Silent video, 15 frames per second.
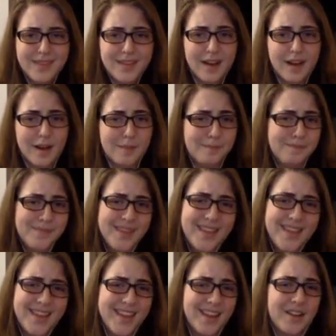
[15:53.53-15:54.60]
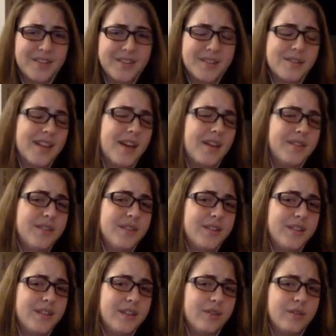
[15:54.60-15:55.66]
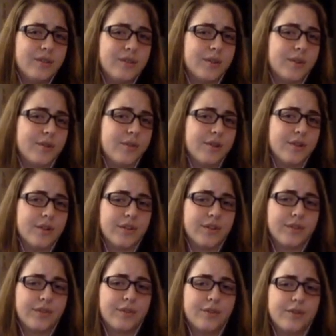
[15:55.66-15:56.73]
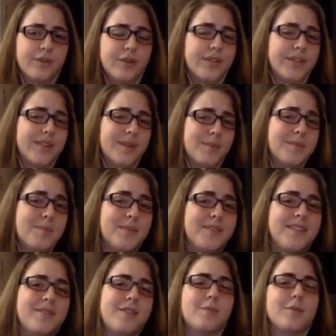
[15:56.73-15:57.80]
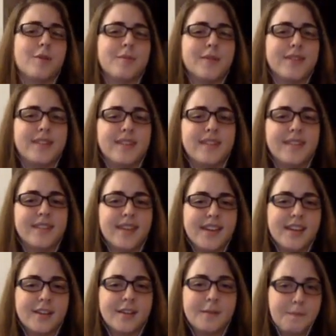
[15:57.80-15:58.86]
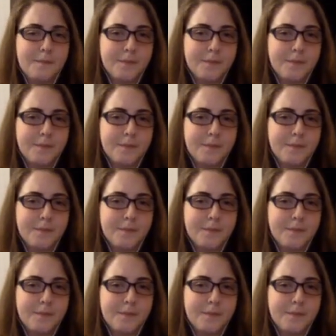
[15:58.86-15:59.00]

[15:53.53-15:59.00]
it also allows you to use recorders for some specific purposes, like